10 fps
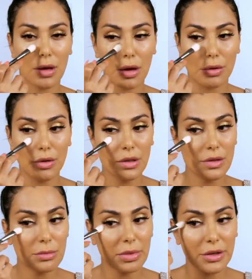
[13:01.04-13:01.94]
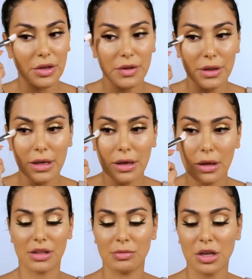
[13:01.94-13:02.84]
there. You can use a blender if you like.
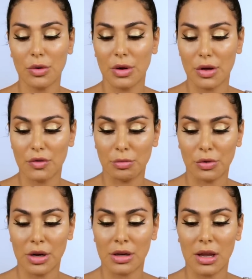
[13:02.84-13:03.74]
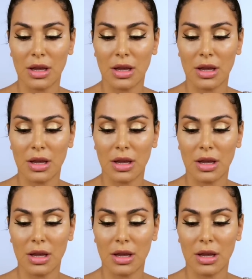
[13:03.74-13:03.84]
Yeah, I'm not going overboard.